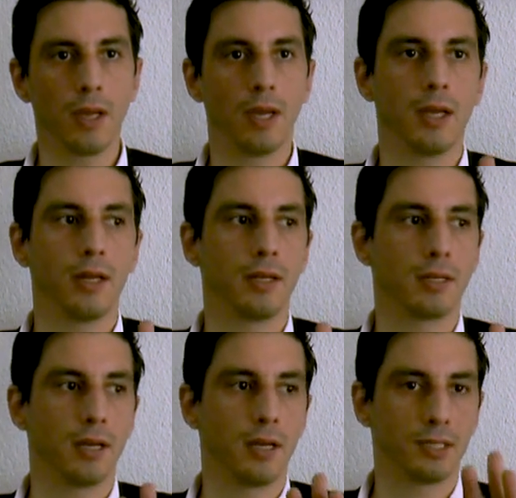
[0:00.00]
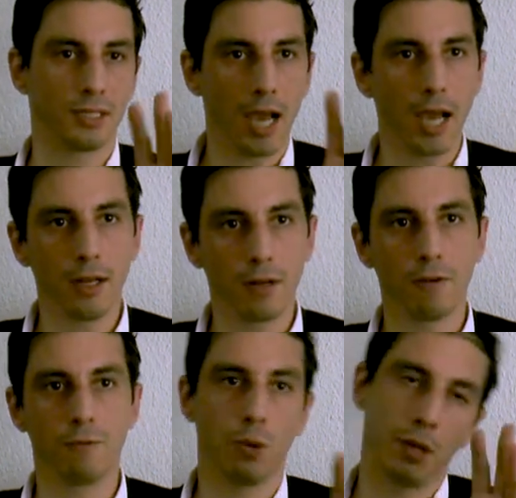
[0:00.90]
and a sign
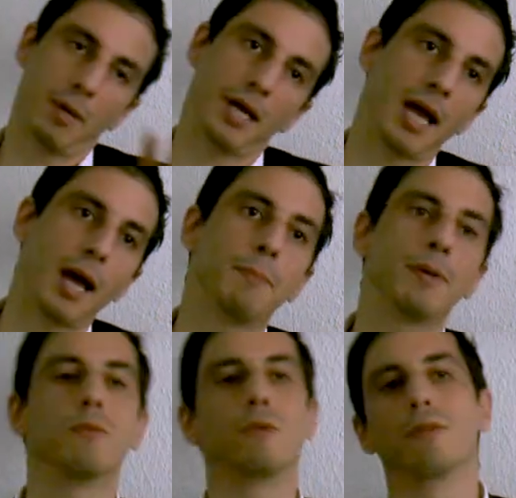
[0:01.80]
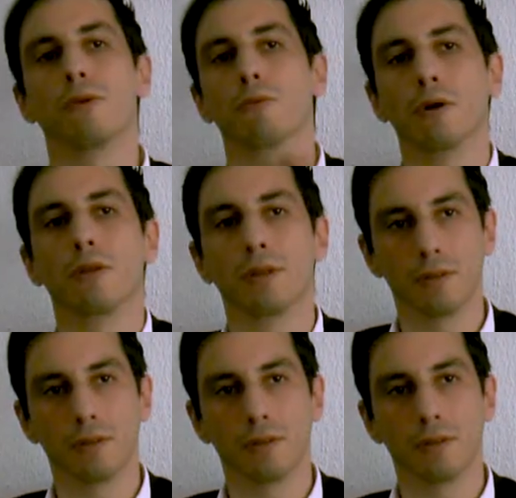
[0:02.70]
of what might happen with the world